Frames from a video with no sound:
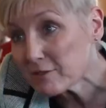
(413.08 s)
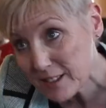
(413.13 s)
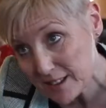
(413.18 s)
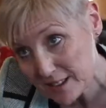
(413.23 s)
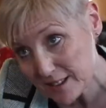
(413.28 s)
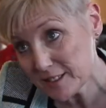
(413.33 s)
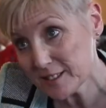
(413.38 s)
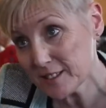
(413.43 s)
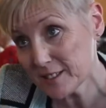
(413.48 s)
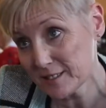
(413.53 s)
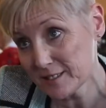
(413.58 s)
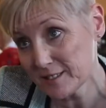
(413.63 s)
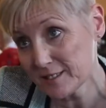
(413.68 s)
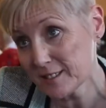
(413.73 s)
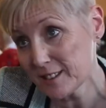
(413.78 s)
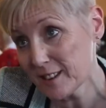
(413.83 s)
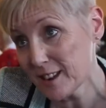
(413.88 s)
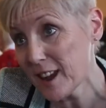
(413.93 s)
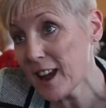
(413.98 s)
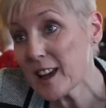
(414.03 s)
resident
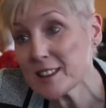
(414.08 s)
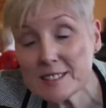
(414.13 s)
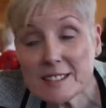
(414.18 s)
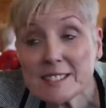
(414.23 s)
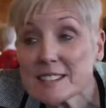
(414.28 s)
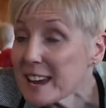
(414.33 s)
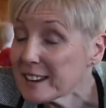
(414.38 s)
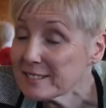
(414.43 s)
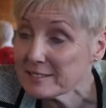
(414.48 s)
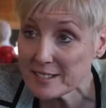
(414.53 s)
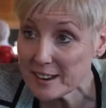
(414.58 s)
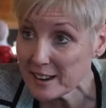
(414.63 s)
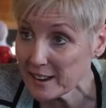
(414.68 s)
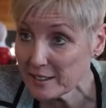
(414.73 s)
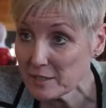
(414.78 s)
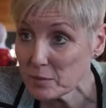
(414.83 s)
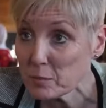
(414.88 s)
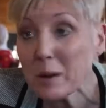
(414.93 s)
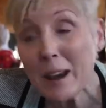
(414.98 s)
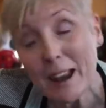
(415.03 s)
as
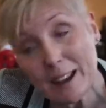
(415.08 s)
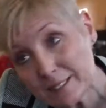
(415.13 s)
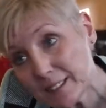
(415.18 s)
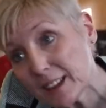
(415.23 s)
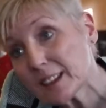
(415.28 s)
attending planned